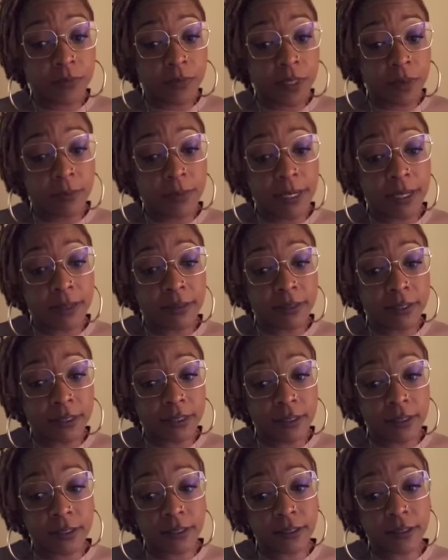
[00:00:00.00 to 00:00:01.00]
about
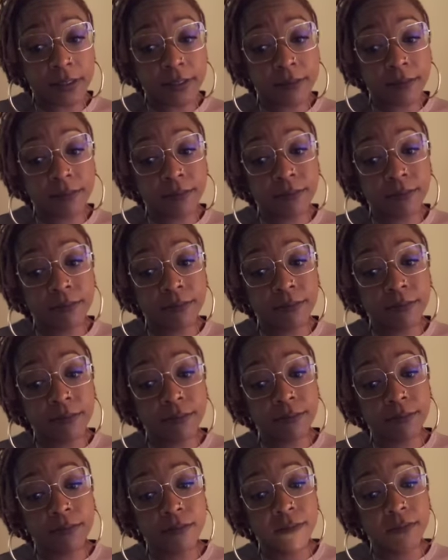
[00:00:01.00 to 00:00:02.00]
this
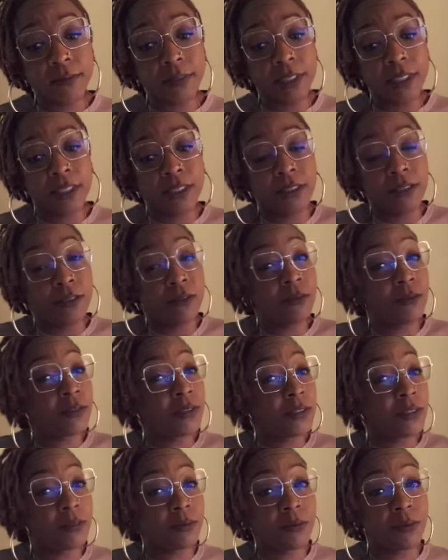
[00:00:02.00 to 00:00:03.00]
because you
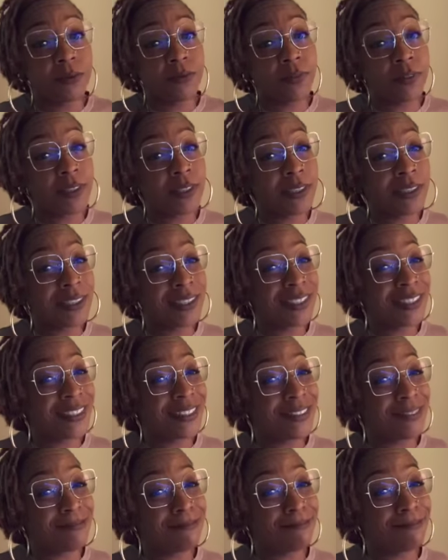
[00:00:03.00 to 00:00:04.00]
just was feeling
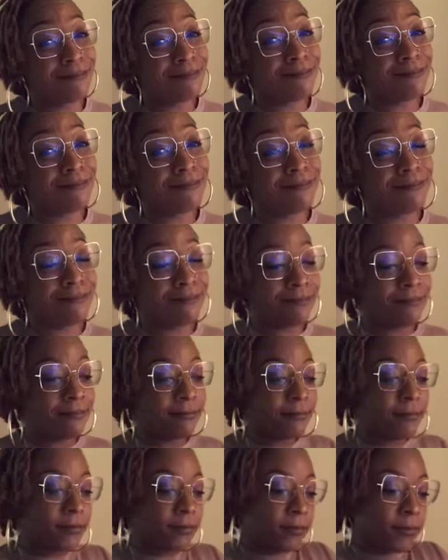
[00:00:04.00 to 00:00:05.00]
like,
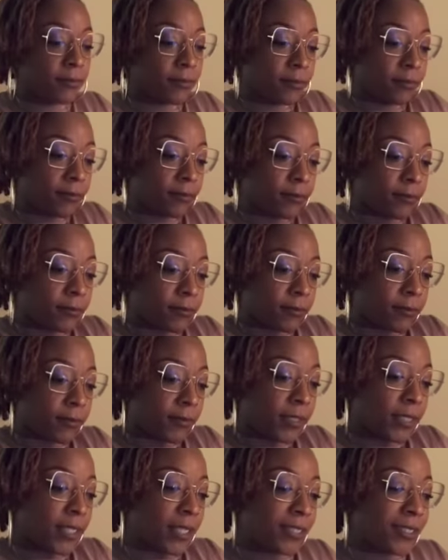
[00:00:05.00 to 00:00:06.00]

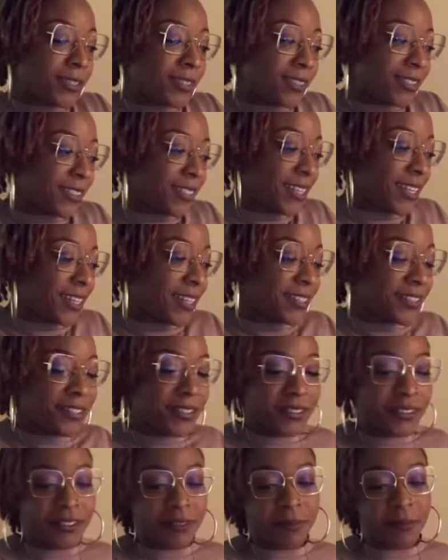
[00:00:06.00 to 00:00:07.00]
mm. Y'all, I don't know.
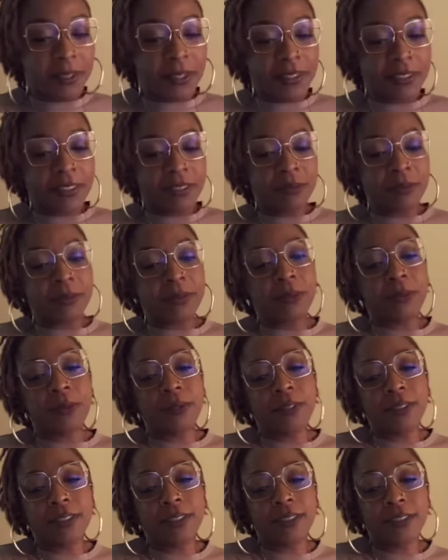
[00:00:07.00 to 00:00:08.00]
Some of y'all dealing with
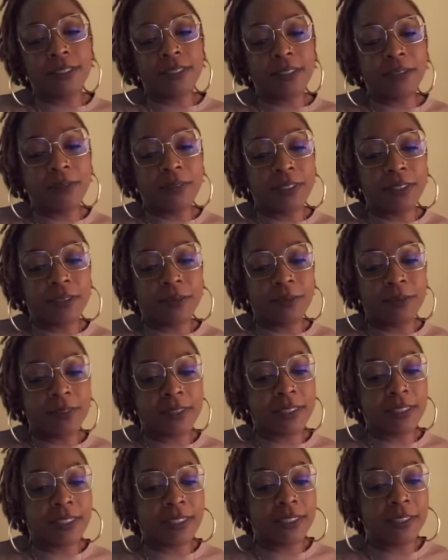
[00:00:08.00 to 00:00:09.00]
Aquarius. Their reading
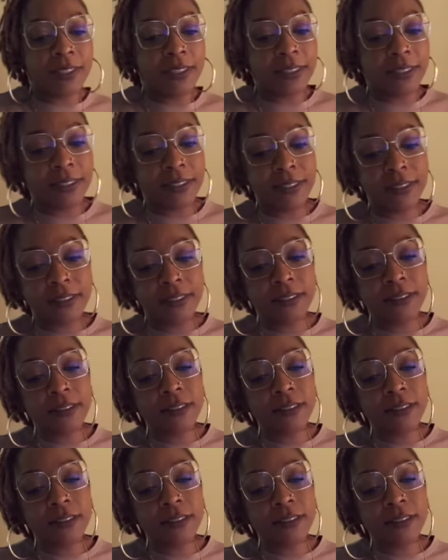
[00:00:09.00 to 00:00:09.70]
was hilarious.